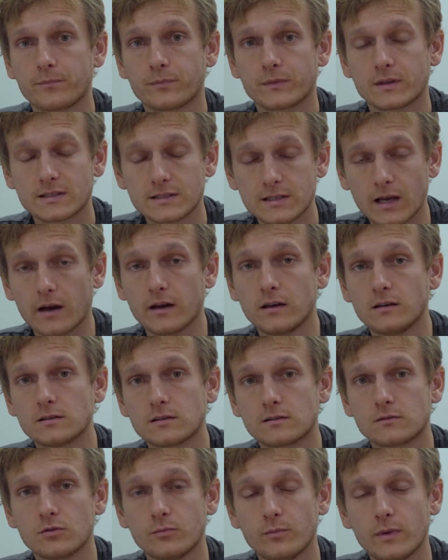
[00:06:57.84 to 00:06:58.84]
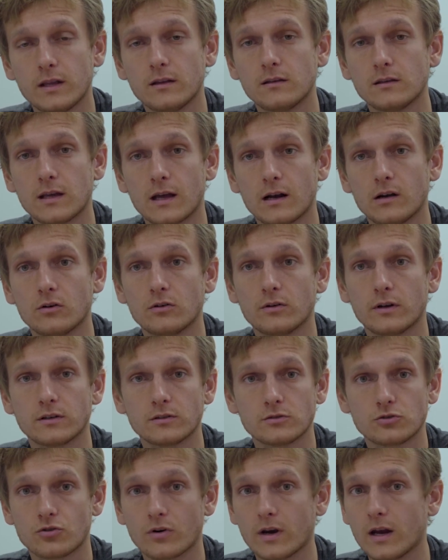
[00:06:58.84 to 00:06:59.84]
signs to mean yellow
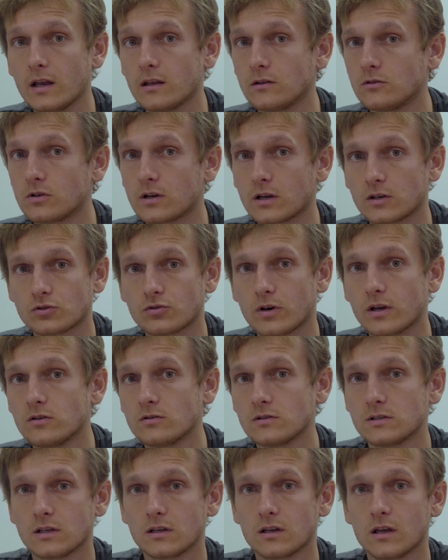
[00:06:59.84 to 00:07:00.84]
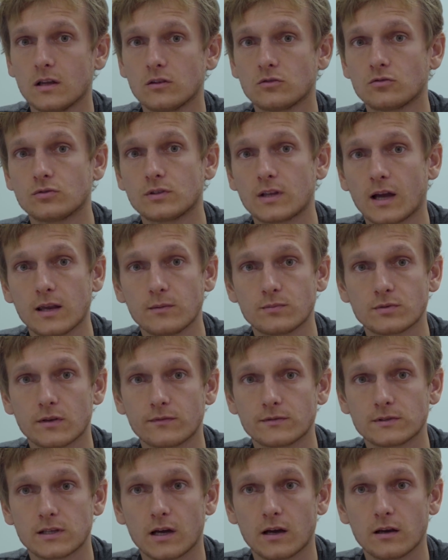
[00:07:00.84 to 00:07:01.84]
and gray, and you can try using 2 types of
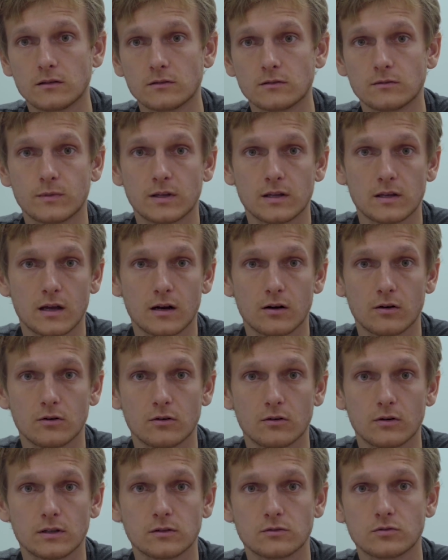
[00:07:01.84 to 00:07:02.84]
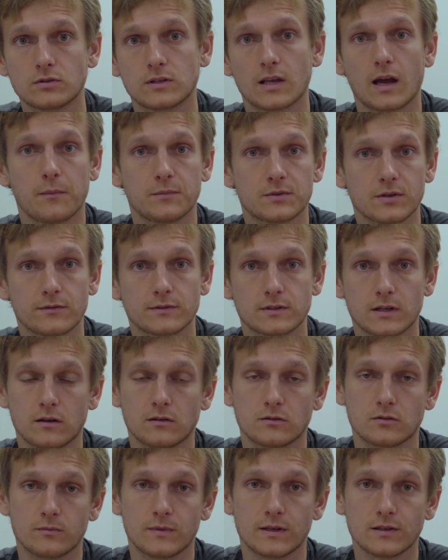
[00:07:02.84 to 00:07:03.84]
sign to mean yellow and 2 types of sign
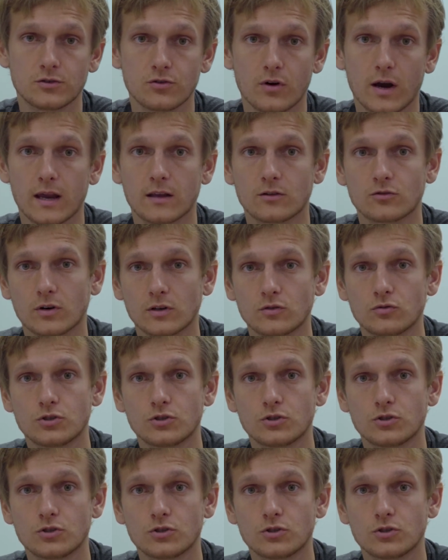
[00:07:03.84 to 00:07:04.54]
to mean gray, and try to